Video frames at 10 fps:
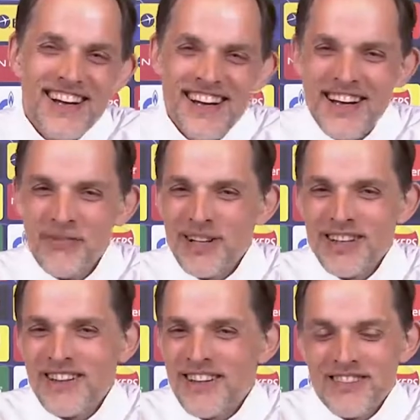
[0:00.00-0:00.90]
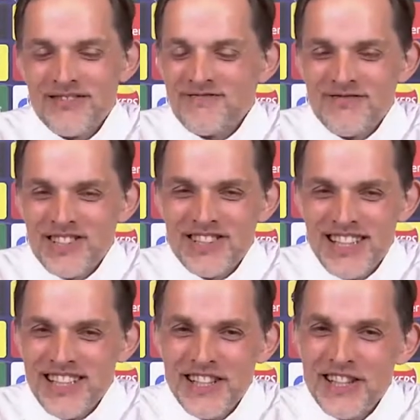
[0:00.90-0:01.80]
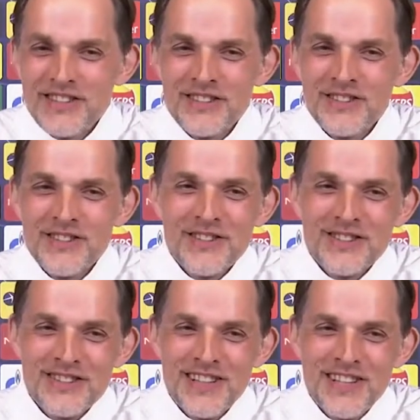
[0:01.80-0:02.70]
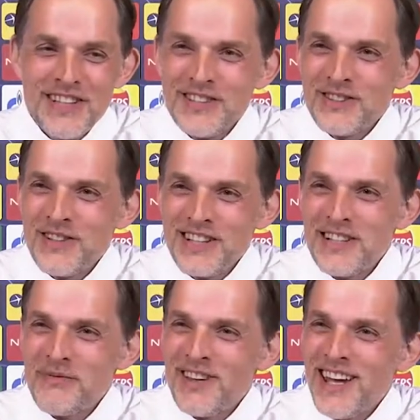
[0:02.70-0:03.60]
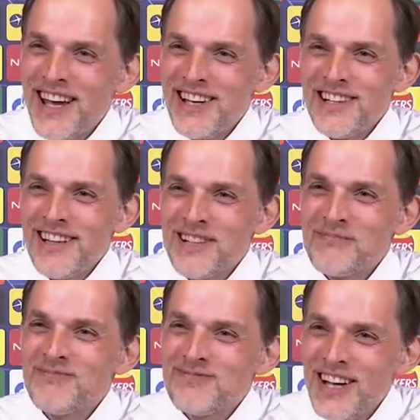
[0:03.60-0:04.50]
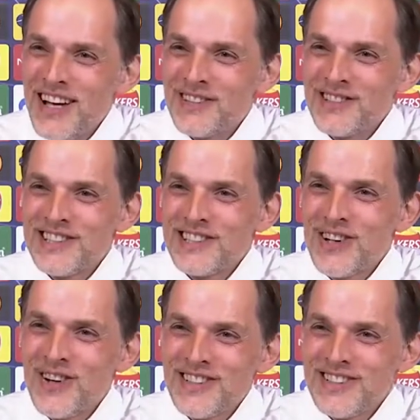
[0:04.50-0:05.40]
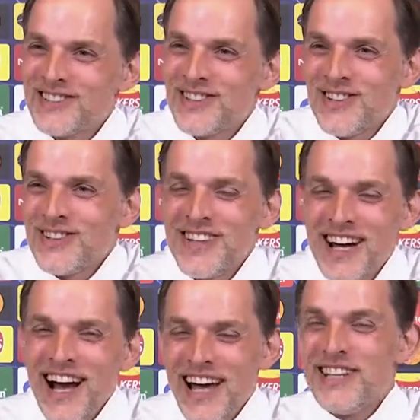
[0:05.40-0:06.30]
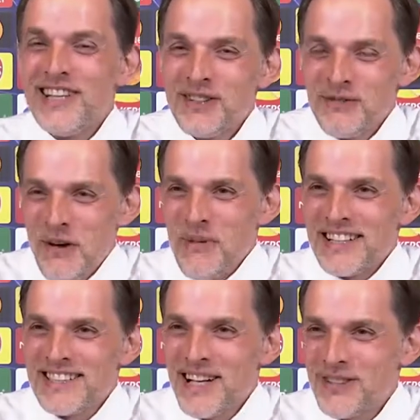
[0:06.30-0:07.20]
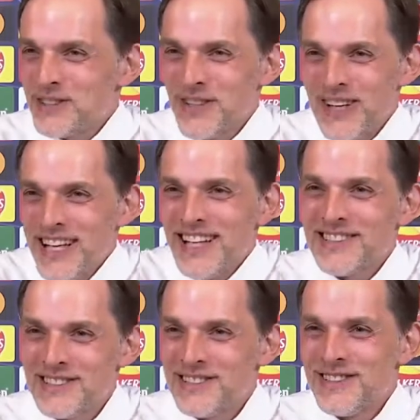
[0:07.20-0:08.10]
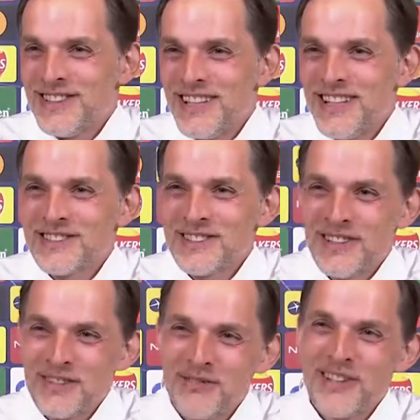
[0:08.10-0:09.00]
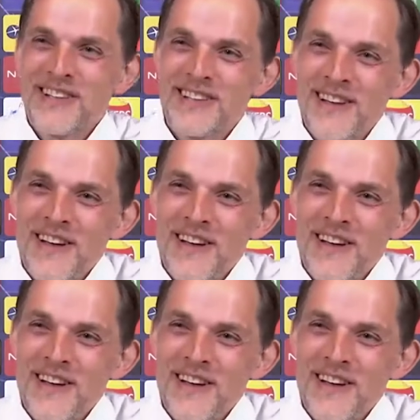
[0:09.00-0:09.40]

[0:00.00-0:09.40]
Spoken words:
Yeah, but still he needs to accept that I cuddle him. I do this a lot, so I need it for myself, so he has to live with it.